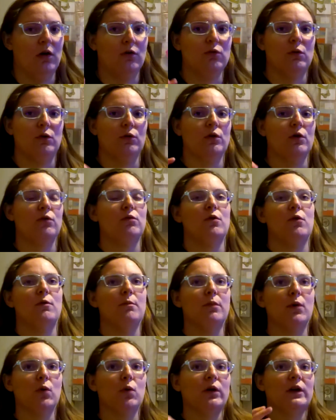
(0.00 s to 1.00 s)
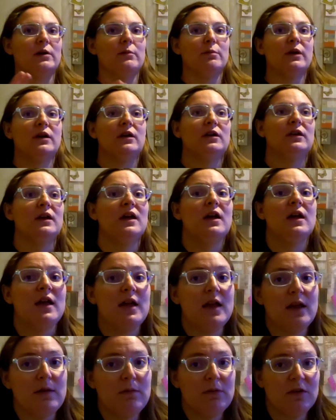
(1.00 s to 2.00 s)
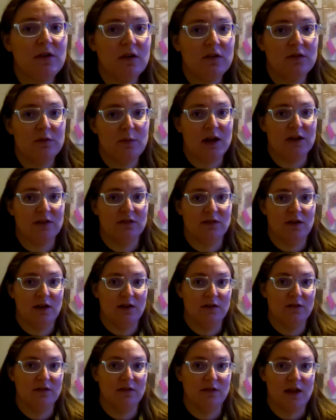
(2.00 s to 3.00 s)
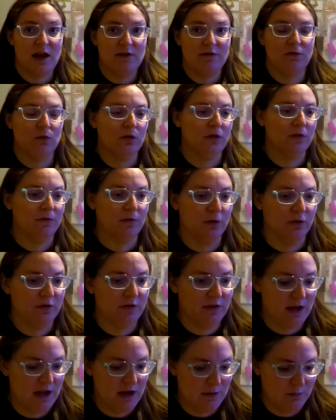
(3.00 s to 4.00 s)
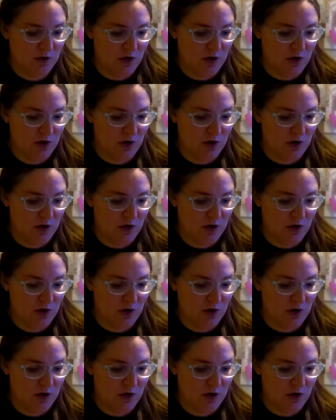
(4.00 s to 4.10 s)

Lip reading: quote unquote boring, but it does make sense that for the first game,